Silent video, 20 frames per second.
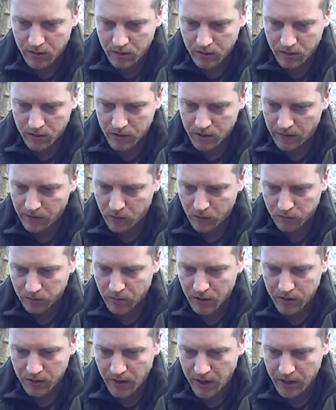several
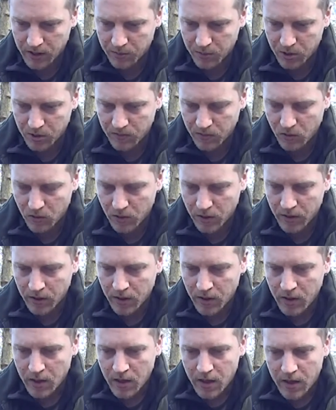attachments for it.
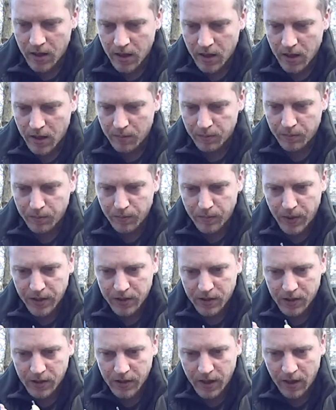
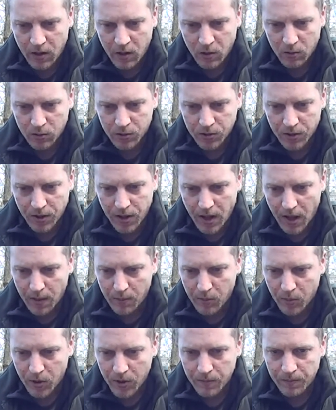Basically that holds the
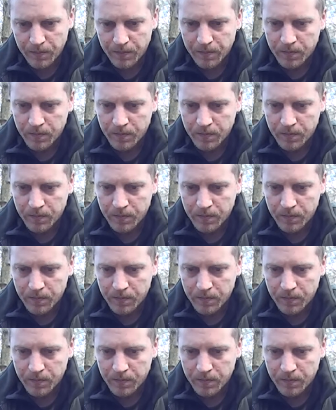camera